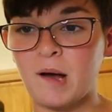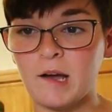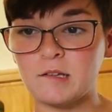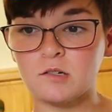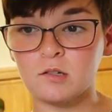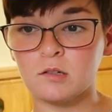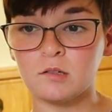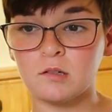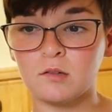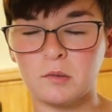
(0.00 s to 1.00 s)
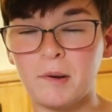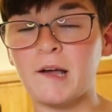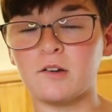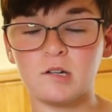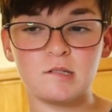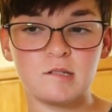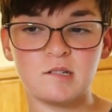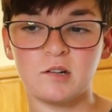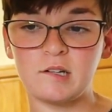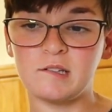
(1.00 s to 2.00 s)
Pie
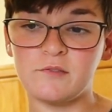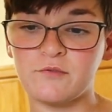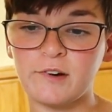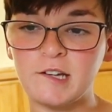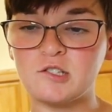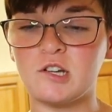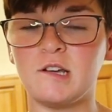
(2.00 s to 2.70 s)
crusts are in the fridge,